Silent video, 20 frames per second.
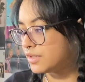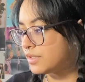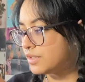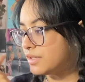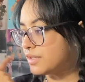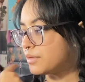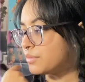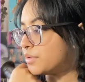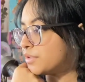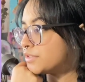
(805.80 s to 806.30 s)

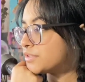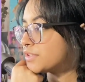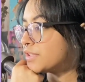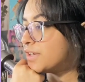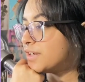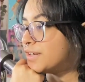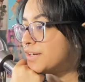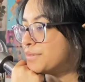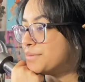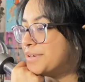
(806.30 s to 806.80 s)
Anyways,
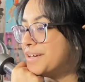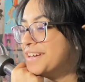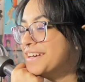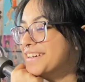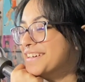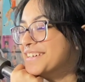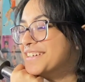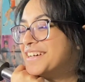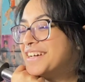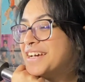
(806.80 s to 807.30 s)

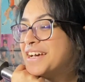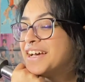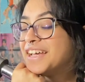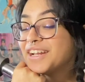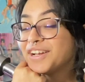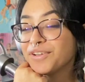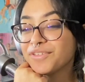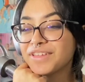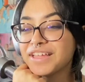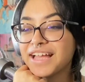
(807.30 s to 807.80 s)
and
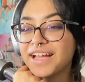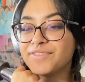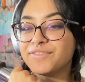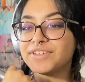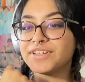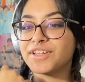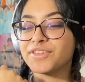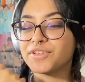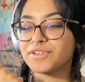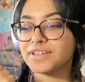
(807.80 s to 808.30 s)
I know they have
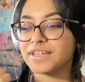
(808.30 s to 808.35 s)
another